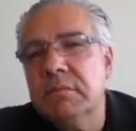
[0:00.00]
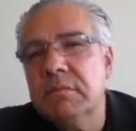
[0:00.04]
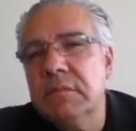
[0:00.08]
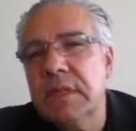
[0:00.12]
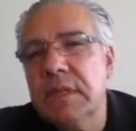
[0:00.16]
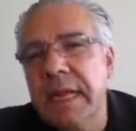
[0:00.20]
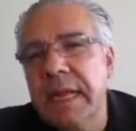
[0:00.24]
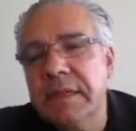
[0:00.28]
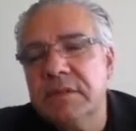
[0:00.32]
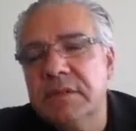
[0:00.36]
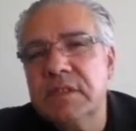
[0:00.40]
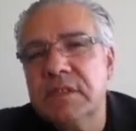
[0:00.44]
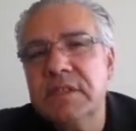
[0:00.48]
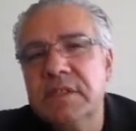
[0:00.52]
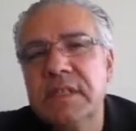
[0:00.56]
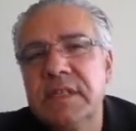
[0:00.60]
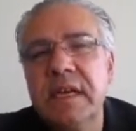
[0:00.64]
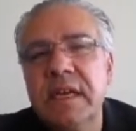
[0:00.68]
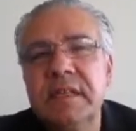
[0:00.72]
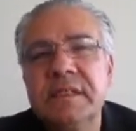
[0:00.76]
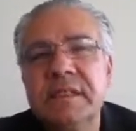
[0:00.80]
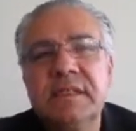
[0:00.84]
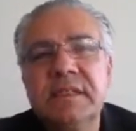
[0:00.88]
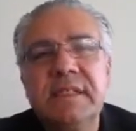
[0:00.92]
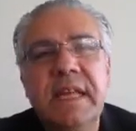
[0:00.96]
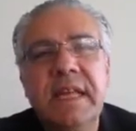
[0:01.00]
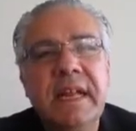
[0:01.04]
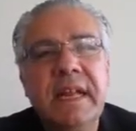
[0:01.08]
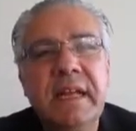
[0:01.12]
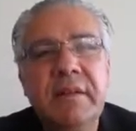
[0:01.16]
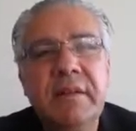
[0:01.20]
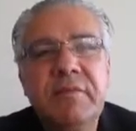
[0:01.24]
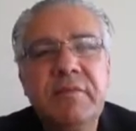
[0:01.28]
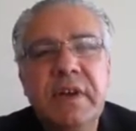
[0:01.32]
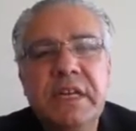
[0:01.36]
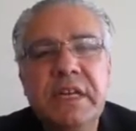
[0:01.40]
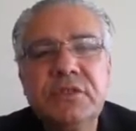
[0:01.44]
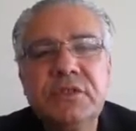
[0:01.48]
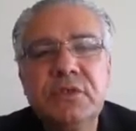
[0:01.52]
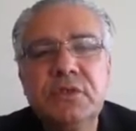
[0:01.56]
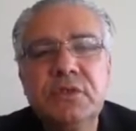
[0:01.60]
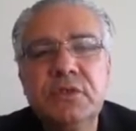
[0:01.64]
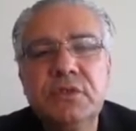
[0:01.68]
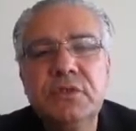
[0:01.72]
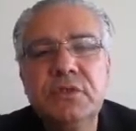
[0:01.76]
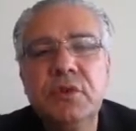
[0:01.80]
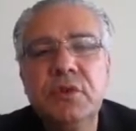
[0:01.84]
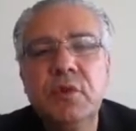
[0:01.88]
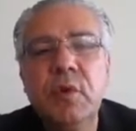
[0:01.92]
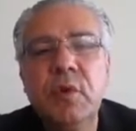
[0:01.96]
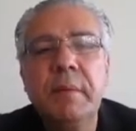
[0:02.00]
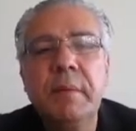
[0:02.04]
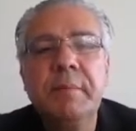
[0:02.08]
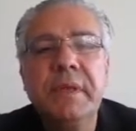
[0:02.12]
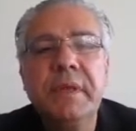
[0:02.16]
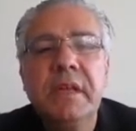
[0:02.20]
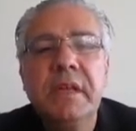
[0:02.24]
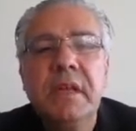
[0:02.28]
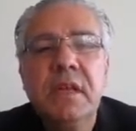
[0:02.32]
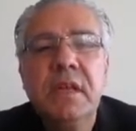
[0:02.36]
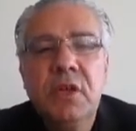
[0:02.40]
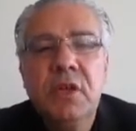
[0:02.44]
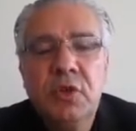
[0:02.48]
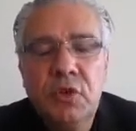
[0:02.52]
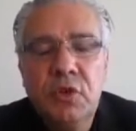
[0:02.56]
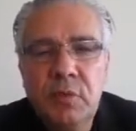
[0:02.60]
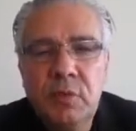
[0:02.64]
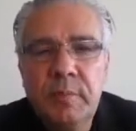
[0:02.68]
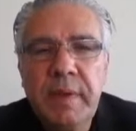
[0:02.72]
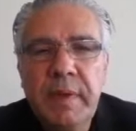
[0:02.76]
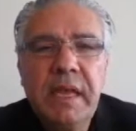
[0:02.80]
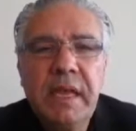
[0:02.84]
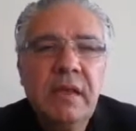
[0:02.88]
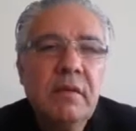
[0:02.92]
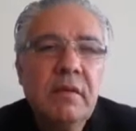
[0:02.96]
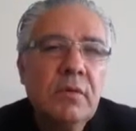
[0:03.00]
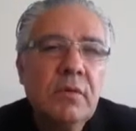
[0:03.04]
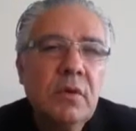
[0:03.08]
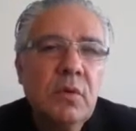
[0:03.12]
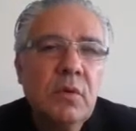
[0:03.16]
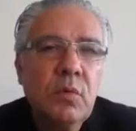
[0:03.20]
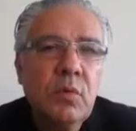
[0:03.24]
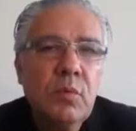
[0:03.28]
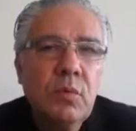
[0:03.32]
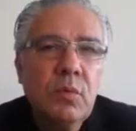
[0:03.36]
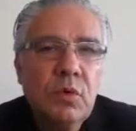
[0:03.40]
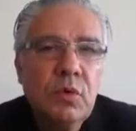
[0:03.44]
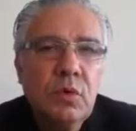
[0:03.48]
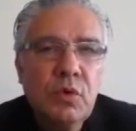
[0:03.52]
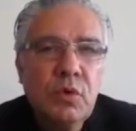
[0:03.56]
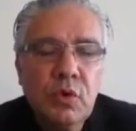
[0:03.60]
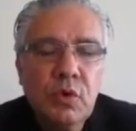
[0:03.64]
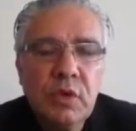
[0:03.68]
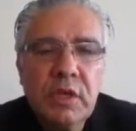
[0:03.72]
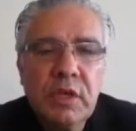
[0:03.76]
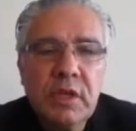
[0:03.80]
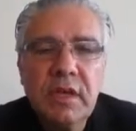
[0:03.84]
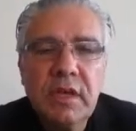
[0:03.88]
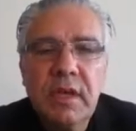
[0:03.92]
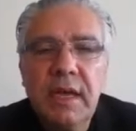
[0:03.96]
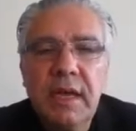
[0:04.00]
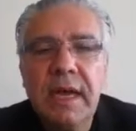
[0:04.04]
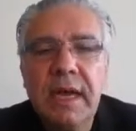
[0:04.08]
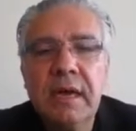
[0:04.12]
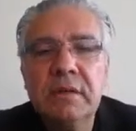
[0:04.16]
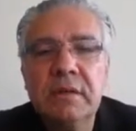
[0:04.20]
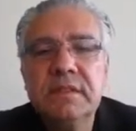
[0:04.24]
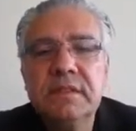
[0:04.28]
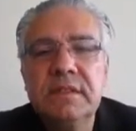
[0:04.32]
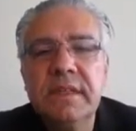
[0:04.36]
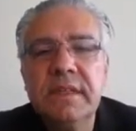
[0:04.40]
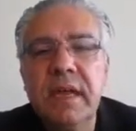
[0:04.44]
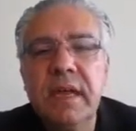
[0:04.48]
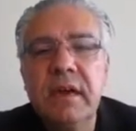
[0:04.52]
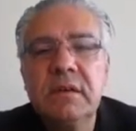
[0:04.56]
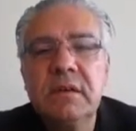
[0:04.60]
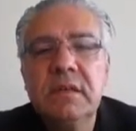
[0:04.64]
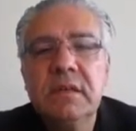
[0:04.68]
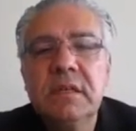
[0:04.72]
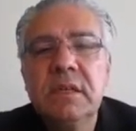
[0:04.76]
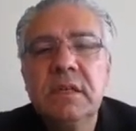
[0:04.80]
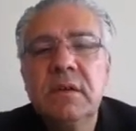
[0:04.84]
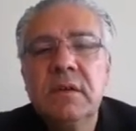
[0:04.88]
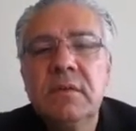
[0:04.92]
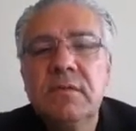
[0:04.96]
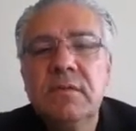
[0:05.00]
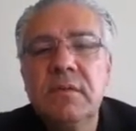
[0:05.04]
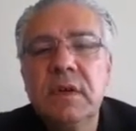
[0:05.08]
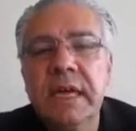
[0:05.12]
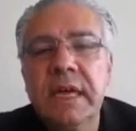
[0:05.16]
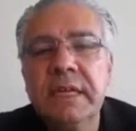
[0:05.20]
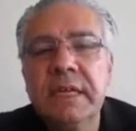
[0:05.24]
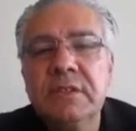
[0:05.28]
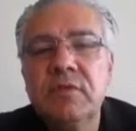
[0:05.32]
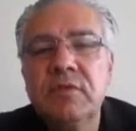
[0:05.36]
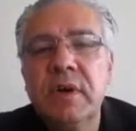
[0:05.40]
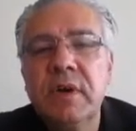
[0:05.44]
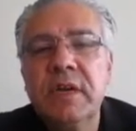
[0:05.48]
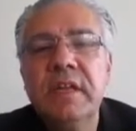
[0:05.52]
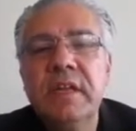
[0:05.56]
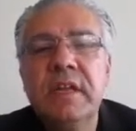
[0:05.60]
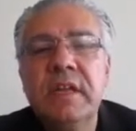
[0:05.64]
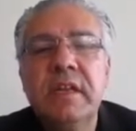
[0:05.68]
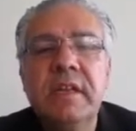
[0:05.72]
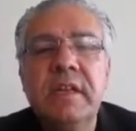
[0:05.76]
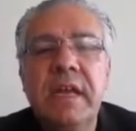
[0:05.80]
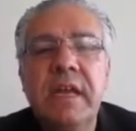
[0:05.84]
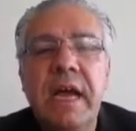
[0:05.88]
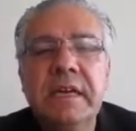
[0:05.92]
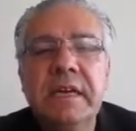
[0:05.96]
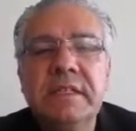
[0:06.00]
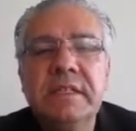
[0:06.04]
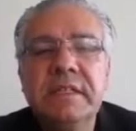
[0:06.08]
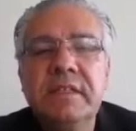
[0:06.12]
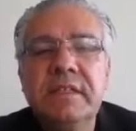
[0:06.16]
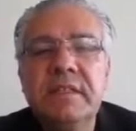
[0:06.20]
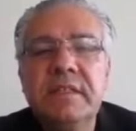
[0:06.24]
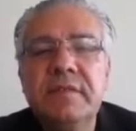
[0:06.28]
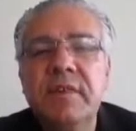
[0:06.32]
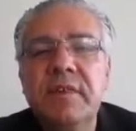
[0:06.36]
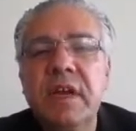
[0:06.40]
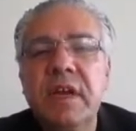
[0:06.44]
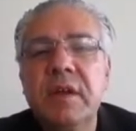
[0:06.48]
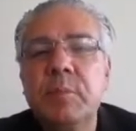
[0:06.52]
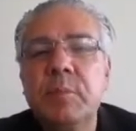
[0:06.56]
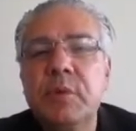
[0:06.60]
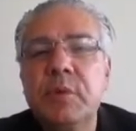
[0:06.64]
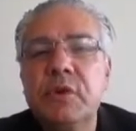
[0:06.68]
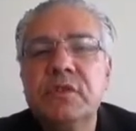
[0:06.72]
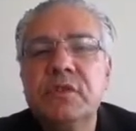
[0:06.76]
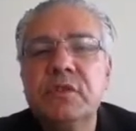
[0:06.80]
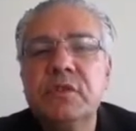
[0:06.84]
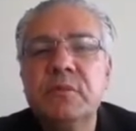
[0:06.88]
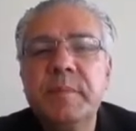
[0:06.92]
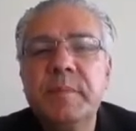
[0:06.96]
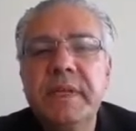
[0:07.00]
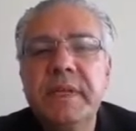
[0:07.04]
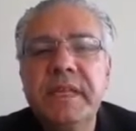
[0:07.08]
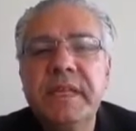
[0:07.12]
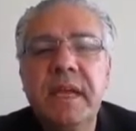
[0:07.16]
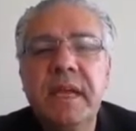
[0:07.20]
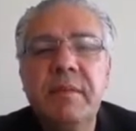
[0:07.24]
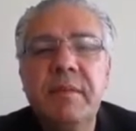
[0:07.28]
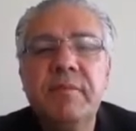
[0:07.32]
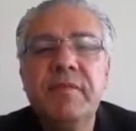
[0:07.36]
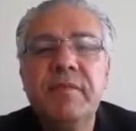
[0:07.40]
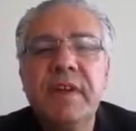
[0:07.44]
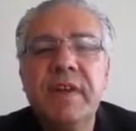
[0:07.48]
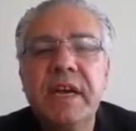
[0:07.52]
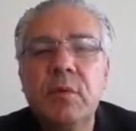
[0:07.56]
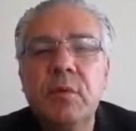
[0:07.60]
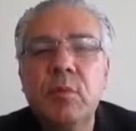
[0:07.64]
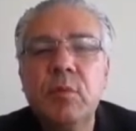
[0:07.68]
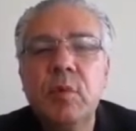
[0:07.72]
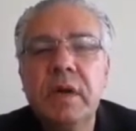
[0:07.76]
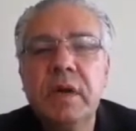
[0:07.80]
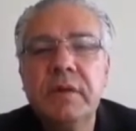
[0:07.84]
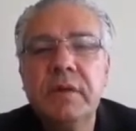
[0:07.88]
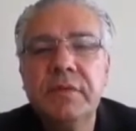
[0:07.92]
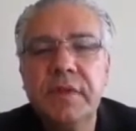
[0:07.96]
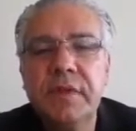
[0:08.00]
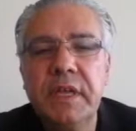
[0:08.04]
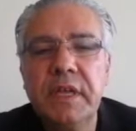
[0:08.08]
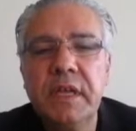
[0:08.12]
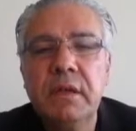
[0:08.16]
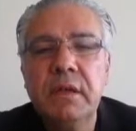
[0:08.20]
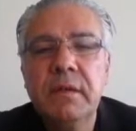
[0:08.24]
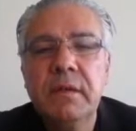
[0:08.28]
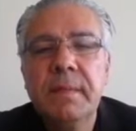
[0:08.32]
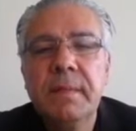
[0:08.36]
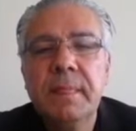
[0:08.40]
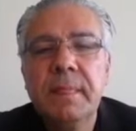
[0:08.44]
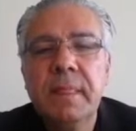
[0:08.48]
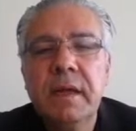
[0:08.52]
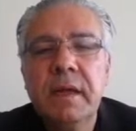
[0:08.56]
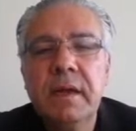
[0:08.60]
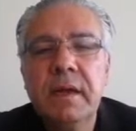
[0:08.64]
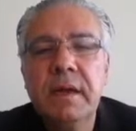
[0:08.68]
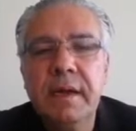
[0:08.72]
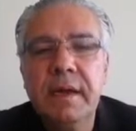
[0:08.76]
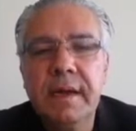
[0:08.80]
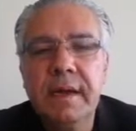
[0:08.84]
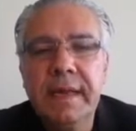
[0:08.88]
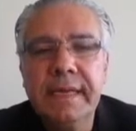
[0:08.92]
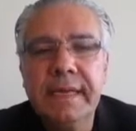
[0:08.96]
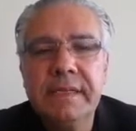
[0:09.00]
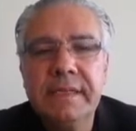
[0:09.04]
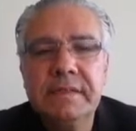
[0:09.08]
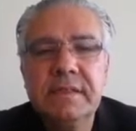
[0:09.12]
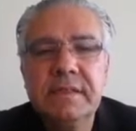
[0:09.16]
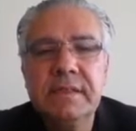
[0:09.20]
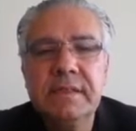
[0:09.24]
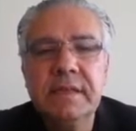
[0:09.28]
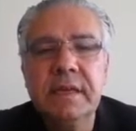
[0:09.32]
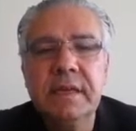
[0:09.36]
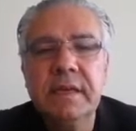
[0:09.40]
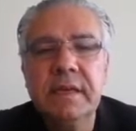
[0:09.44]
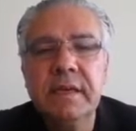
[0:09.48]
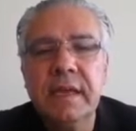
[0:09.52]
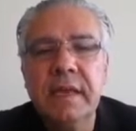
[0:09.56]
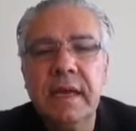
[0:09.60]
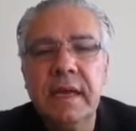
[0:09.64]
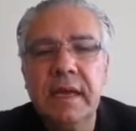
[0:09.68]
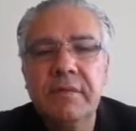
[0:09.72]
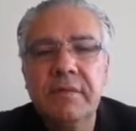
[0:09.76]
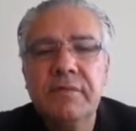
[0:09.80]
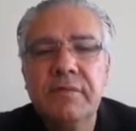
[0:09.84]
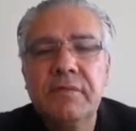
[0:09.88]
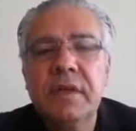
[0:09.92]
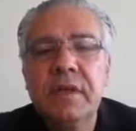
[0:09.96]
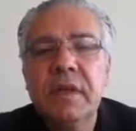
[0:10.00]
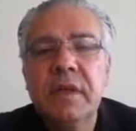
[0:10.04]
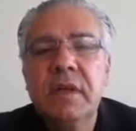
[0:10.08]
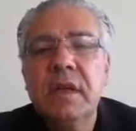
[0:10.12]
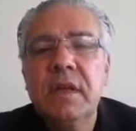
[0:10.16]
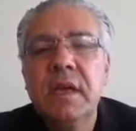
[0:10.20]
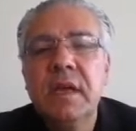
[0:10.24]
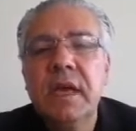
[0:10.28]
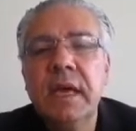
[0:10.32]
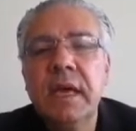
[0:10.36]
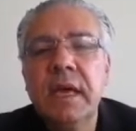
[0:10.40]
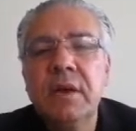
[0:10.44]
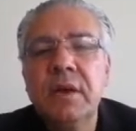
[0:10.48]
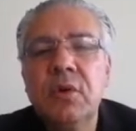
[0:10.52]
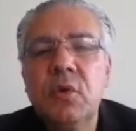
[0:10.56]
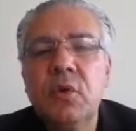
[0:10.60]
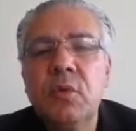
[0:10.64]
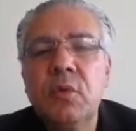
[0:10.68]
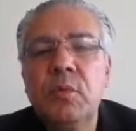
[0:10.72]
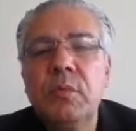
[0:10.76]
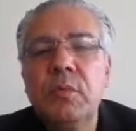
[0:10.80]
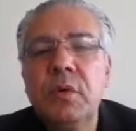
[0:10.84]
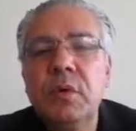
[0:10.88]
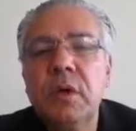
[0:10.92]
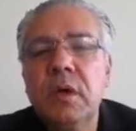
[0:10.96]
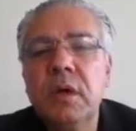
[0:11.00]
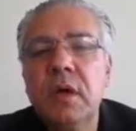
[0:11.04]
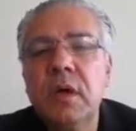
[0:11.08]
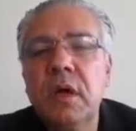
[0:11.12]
exercises that I invite you to do. I mean, you may look out there and try to identify a person who became very wealthy late in life and whom